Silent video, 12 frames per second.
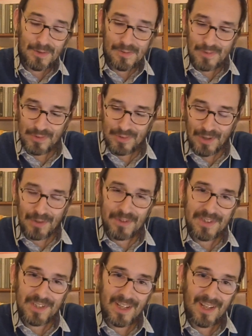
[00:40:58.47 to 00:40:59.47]

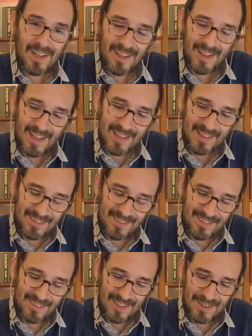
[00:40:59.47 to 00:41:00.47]
neurophysiology,
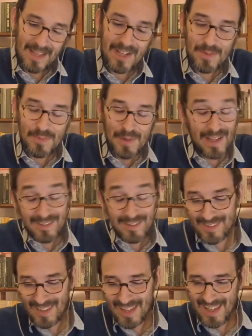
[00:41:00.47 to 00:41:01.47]
and in many
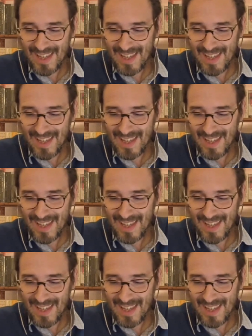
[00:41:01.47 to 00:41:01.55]
ways